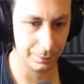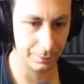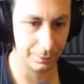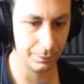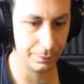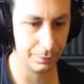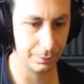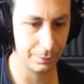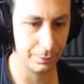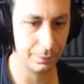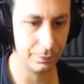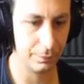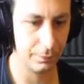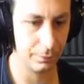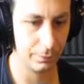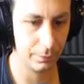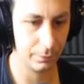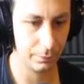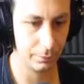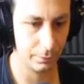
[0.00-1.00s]

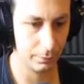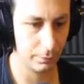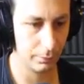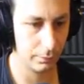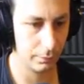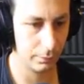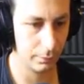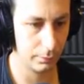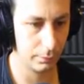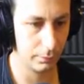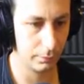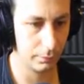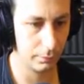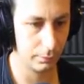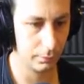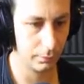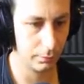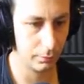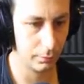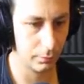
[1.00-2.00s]

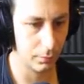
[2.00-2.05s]
(silence)